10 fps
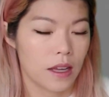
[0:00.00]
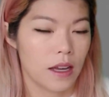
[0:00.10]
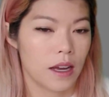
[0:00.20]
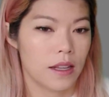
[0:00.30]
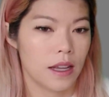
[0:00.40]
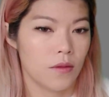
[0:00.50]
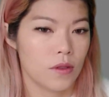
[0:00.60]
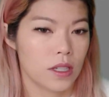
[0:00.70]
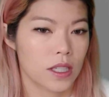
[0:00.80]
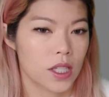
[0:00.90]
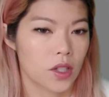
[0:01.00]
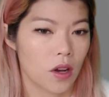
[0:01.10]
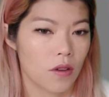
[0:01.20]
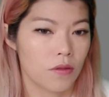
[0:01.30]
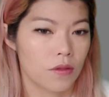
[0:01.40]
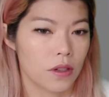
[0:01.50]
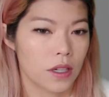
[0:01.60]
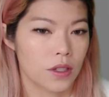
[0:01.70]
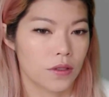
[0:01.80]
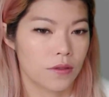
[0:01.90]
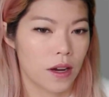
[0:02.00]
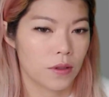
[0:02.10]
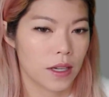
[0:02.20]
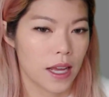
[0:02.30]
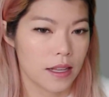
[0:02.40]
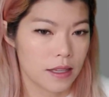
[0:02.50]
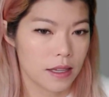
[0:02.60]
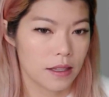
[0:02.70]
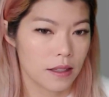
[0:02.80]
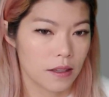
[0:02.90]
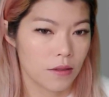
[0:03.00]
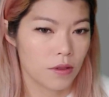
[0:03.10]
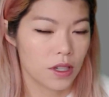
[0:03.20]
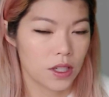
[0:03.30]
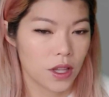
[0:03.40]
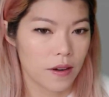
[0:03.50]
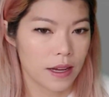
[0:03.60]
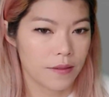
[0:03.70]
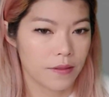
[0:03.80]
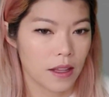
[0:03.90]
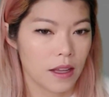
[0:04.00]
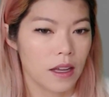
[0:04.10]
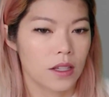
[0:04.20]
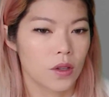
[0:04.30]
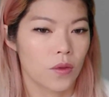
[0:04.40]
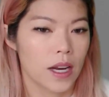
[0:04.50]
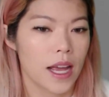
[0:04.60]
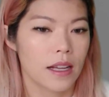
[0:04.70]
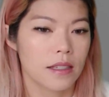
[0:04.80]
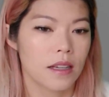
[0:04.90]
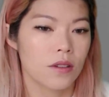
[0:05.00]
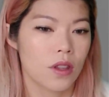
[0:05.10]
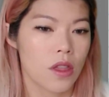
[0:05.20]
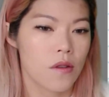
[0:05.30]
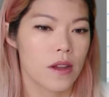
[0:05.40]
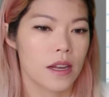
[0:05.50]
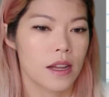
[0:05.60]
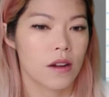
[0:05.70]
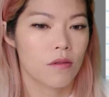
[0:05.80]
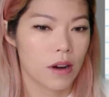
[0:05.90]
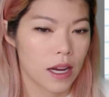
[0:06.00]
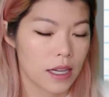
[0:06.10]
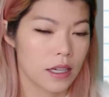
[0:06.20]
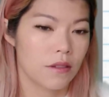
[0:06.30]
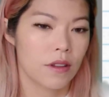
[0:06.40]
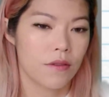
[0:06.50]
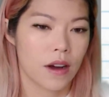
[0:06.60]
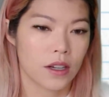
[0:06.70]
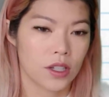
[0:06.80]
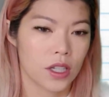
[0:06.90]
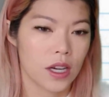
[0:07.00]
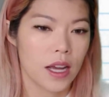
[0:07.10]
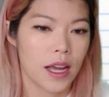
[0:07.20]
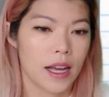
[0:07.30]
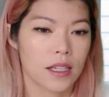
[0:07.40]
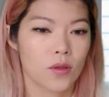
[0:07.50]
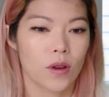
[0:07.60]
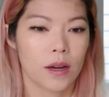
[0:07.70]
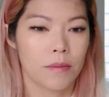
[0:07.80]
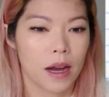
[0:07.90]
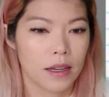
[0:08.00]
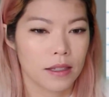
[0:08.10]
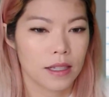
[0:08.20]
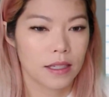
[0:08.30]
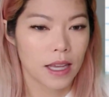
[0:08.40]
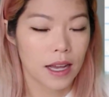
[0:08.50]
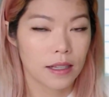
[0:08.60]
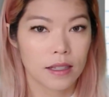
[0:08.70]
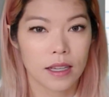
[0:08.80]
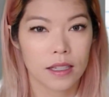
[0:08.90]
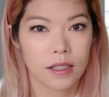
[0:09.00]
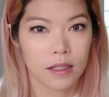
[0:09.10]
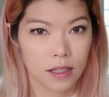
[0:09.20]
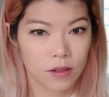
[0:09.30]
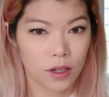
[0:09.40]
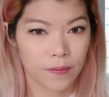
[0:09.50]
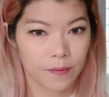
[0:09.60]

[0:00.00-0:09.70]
And then we just solve to find what x is, which is 3. So when x equals 3, the gradient of the function x squared minus 6x is 0.